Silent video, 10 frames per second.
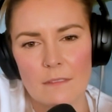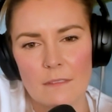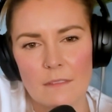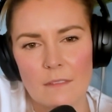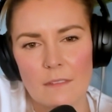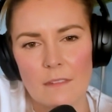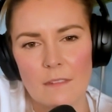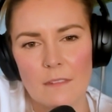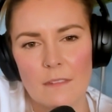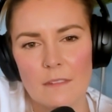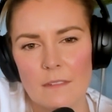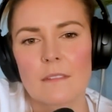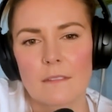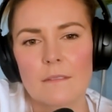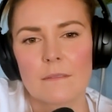
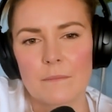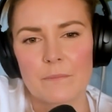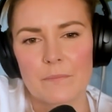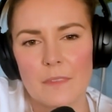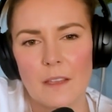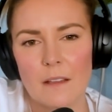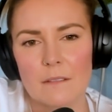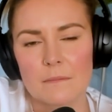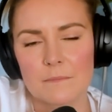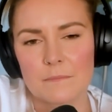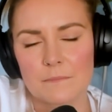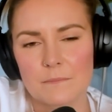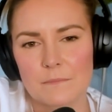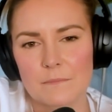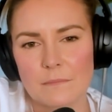
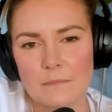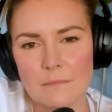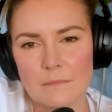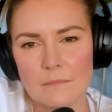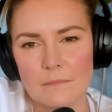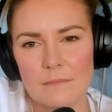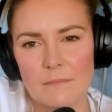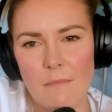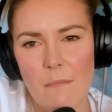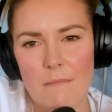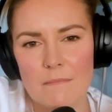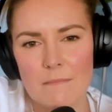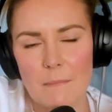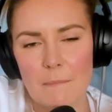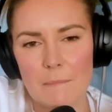
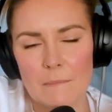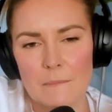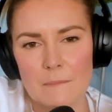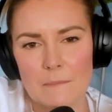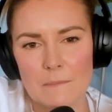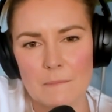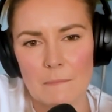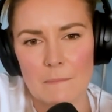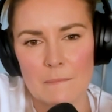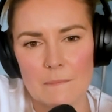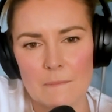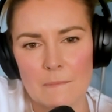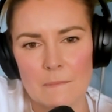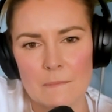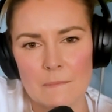
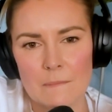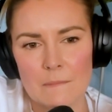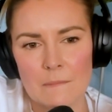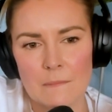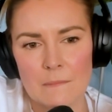No words are spoken by the person on screen.